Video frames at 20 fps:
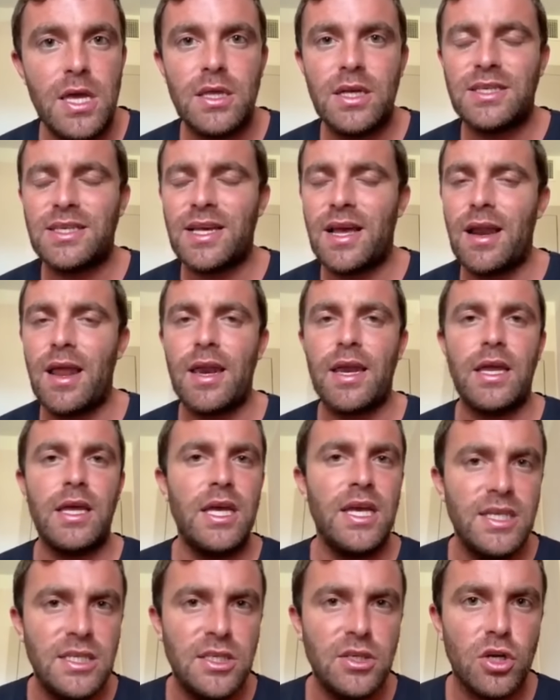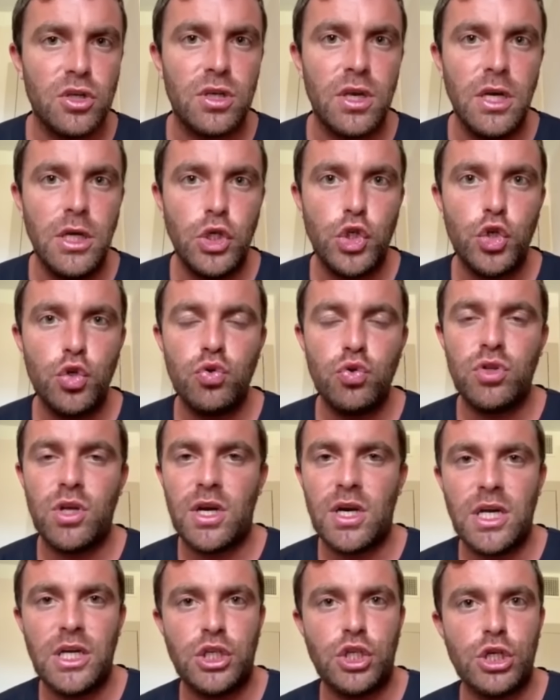The salary is not an issue. The
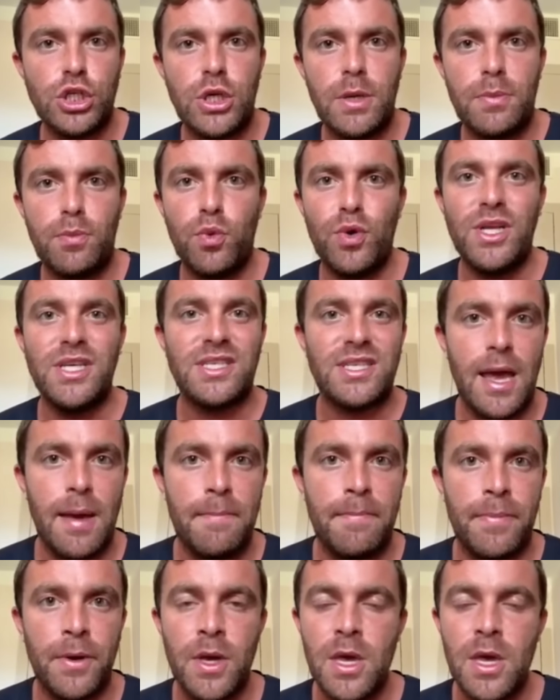relationship with his camp